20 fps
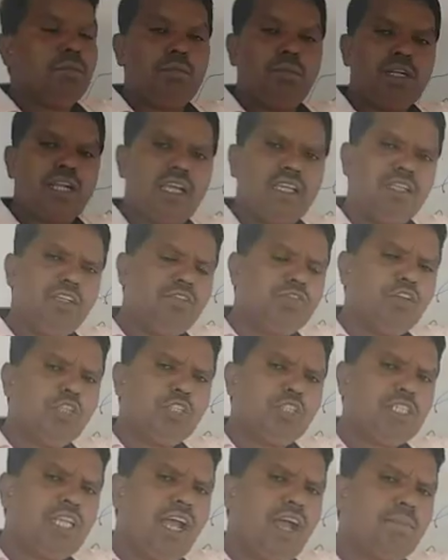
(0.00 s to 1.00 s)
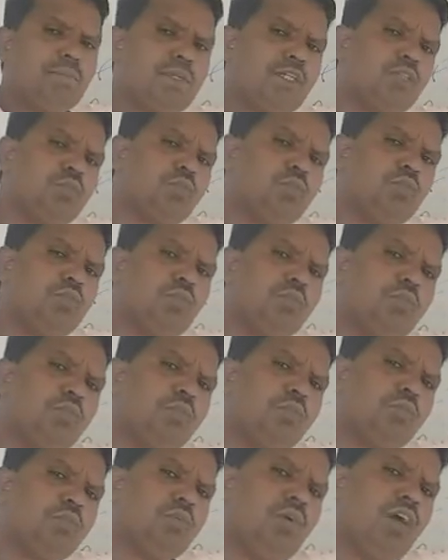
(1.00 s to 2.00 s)
But if you see after
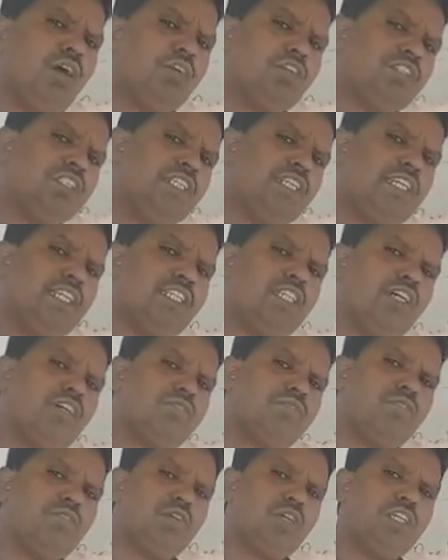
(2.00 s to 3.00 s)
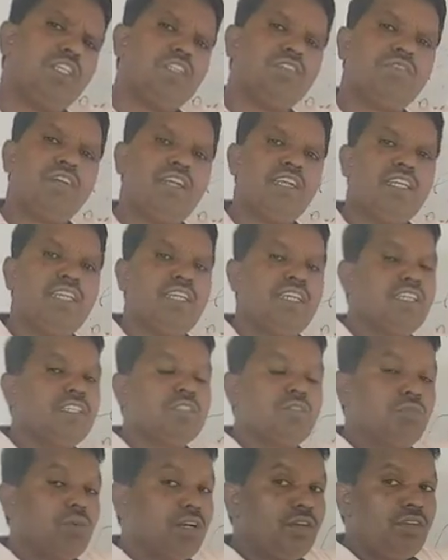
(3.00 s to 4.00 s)
through 2 or 3 days or 4 days, 5
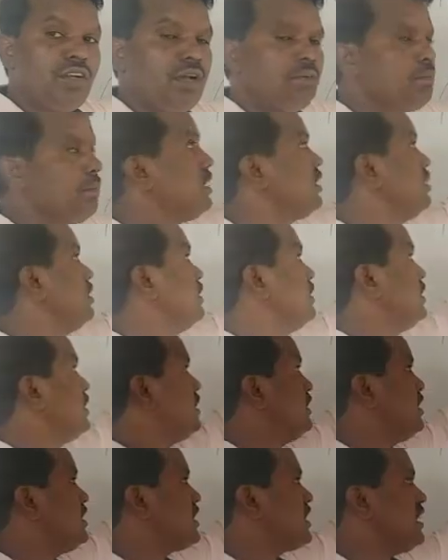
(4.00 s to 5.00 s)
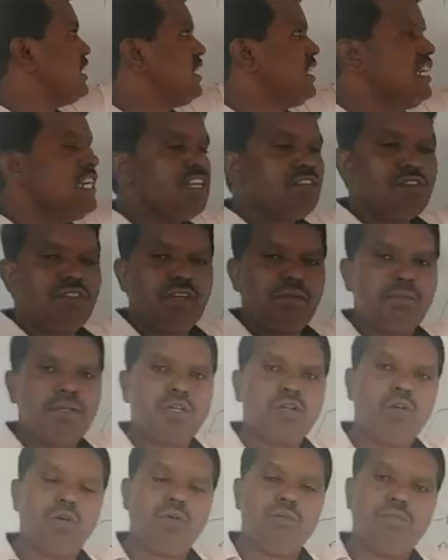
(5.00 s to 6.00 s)
days, what will happen? This ink will be
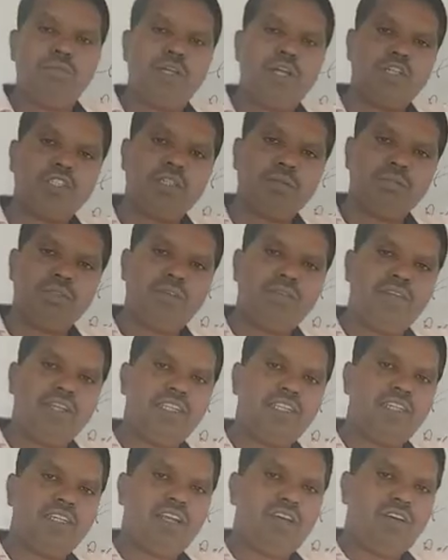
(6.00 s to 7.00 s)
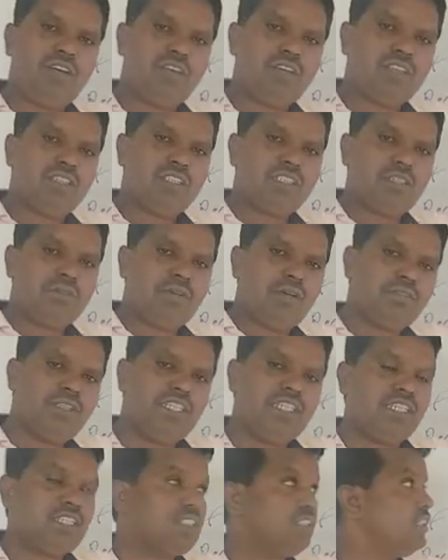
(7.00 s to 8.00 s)
go because of the weather or some of
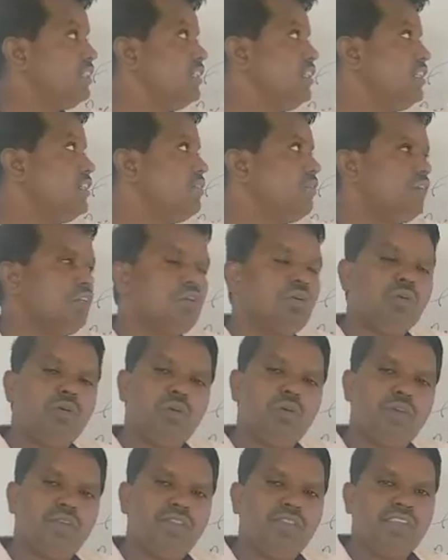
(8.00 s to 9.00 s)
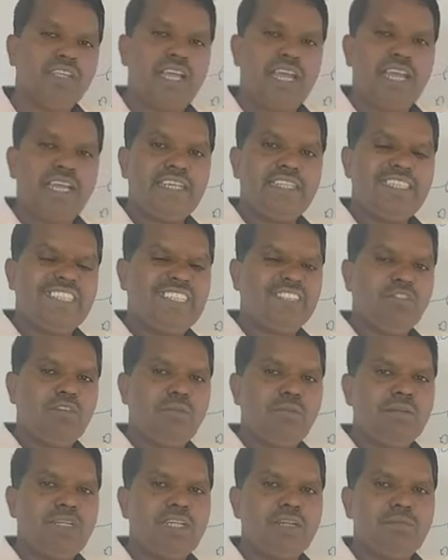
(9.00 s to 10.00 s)
the heat. Ink will go and it will
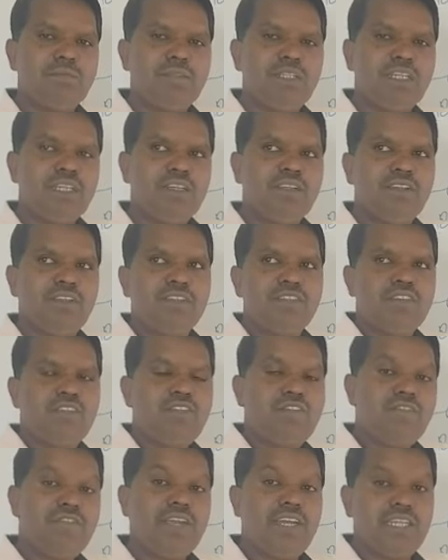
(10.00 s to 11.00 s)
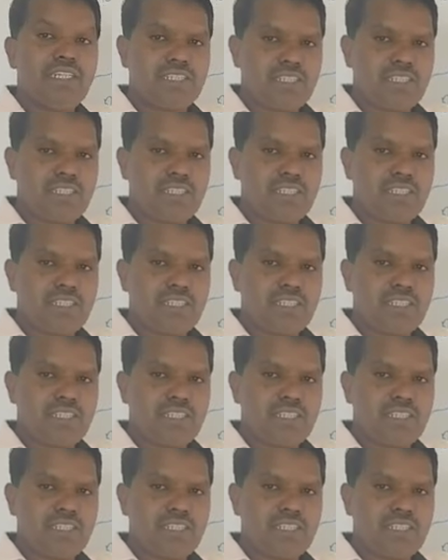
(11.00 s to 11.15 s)
become the faint.